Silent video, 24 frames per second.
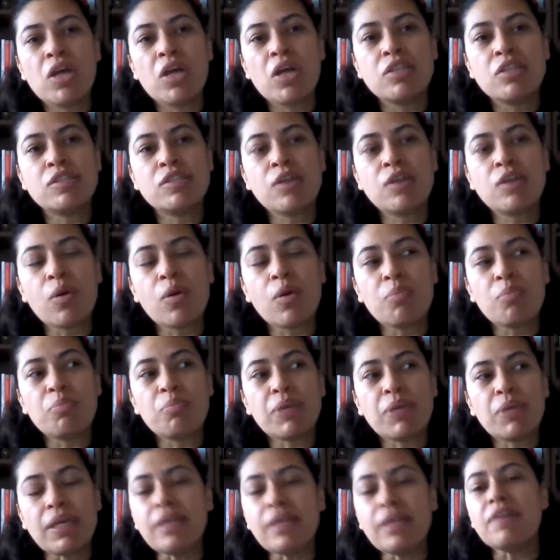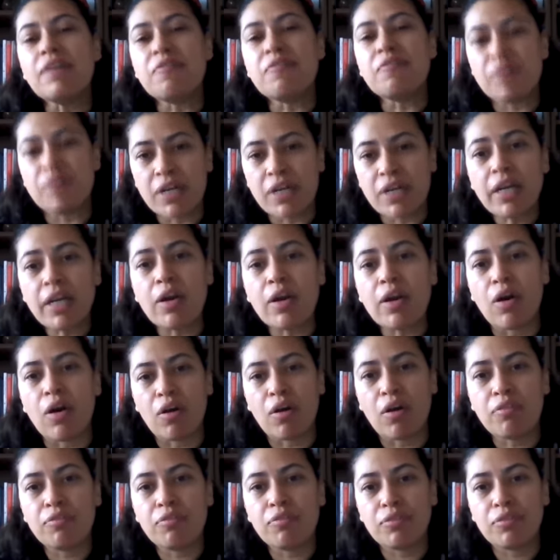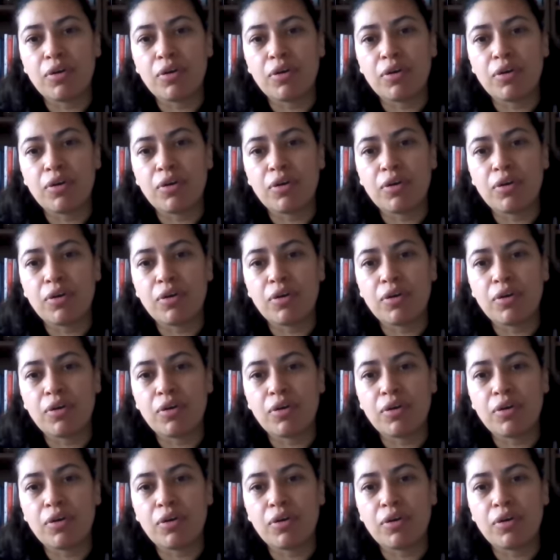So being aware of